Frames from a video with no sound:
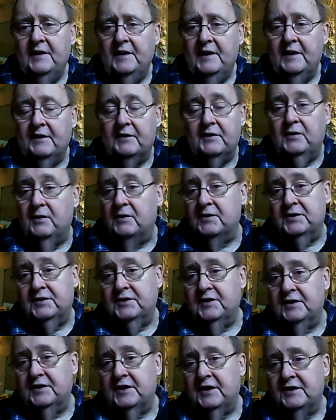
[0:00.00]
And of course,
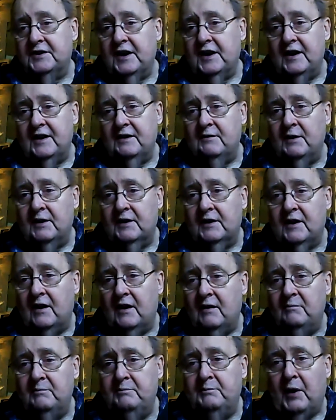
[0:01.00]
as I say, one
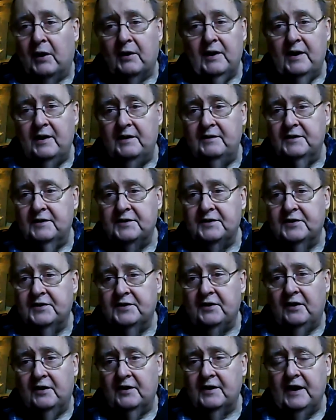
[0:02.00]
can't borrow the
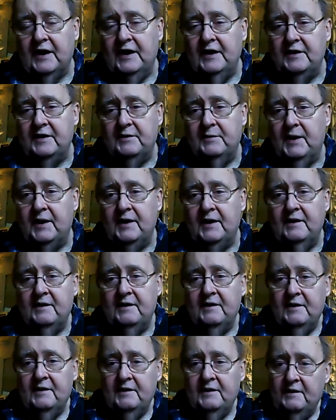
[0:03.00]
stock anyway.
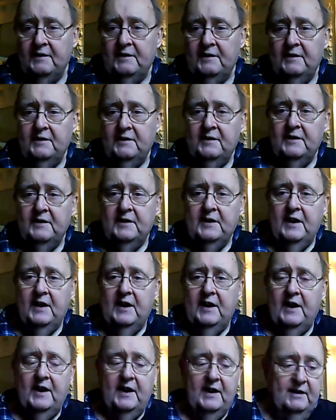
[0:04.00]

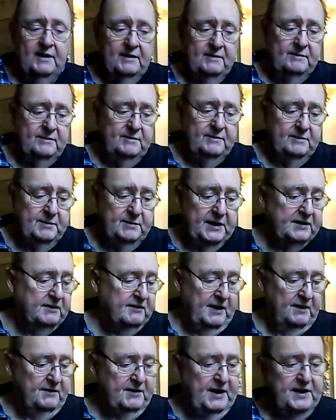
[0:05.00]
But you know,
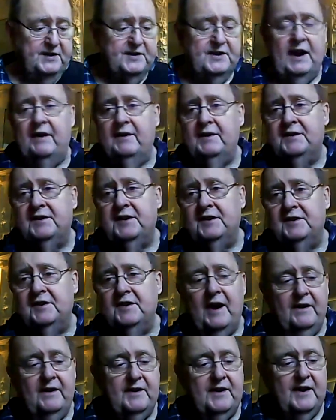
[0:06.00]
that's how it is
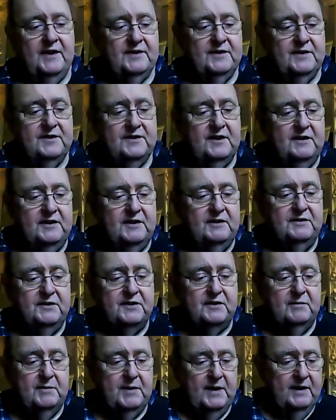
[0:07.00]
nowadays. It didn't
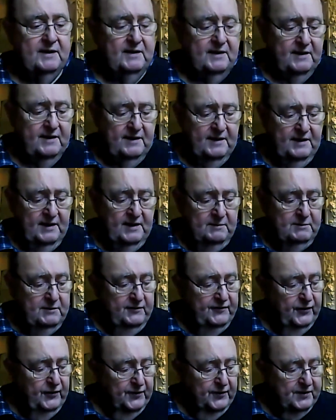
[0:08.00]
used to be,
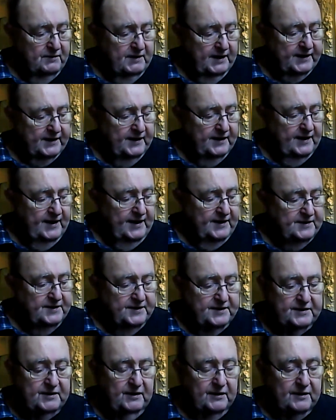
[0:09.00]
before the
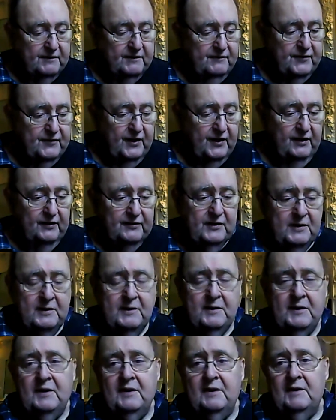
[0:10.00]
regulators got involved.
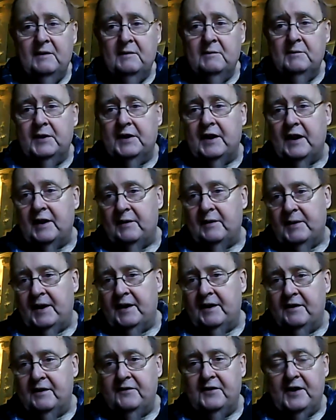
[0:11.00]
But anyway,
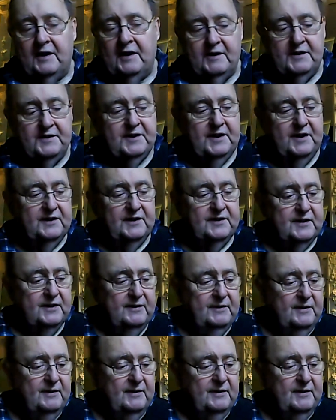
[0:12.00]
there it is.